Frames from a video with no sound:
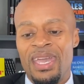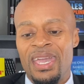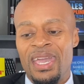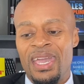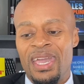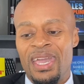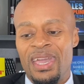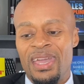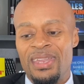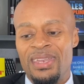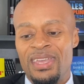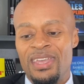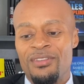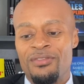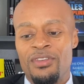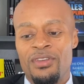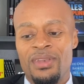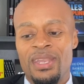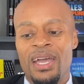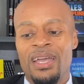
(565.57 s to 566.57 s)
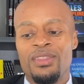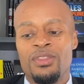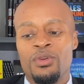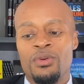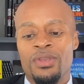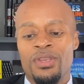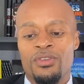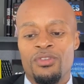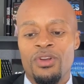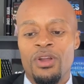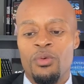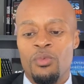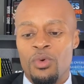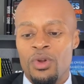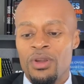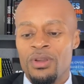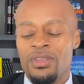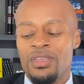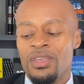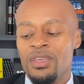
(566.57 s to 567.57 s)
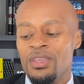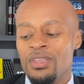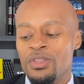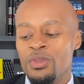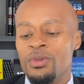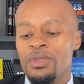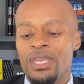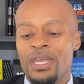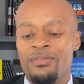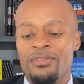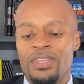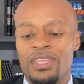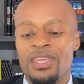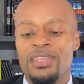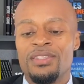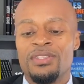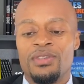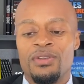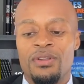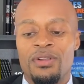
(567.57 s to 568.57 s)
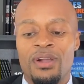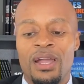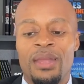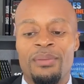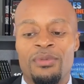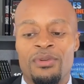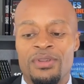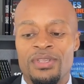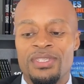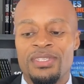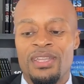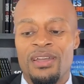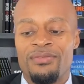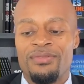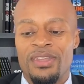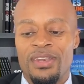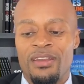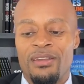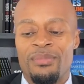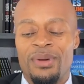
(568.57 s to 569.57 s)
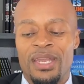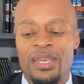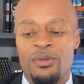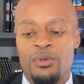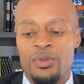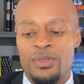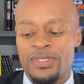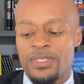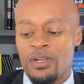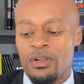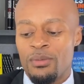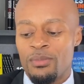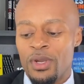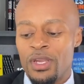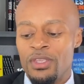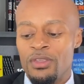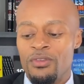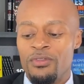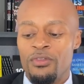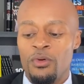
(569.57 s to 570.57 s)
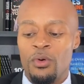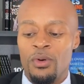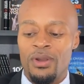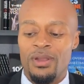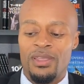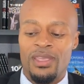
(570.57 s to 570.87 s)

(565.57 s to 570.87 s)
And if you're not doing the grunt work, you can never get to the glamorous stuff that everybody will celebrate you for.